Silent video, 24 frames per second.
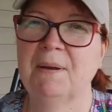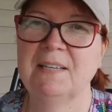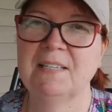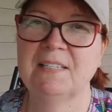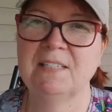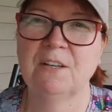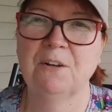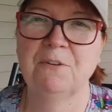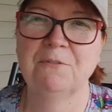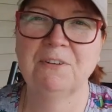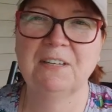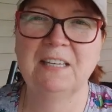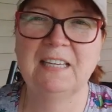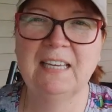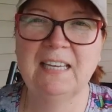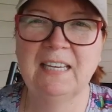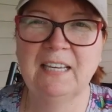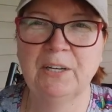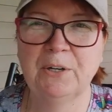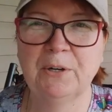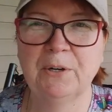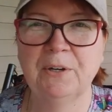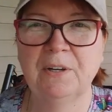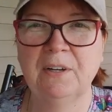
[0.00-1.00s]
myself in
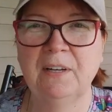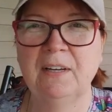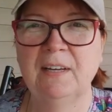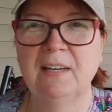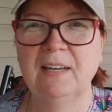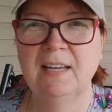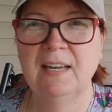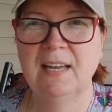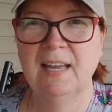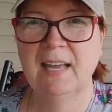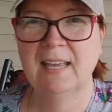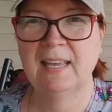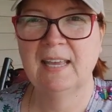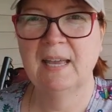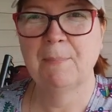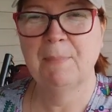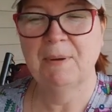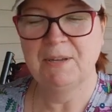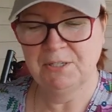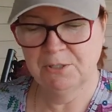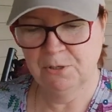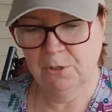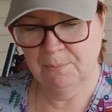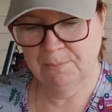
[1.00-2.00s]
gear and get
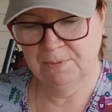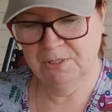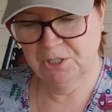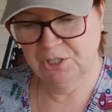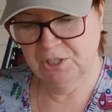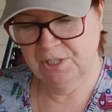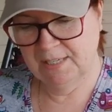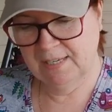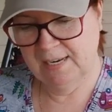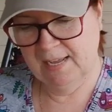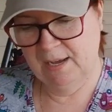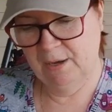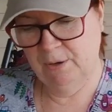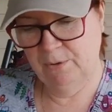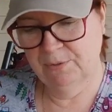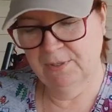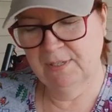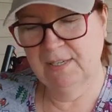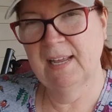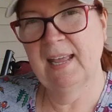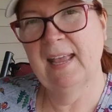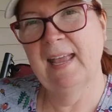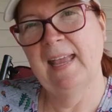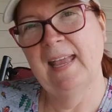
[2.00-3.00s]
my sewing machine out
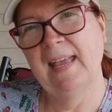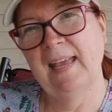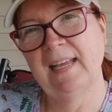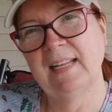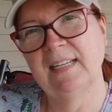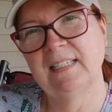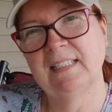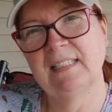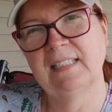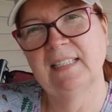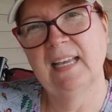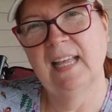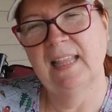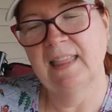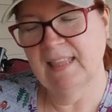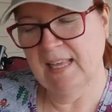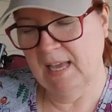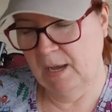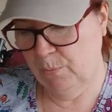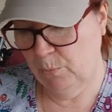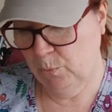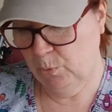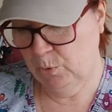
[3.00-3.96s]
and get that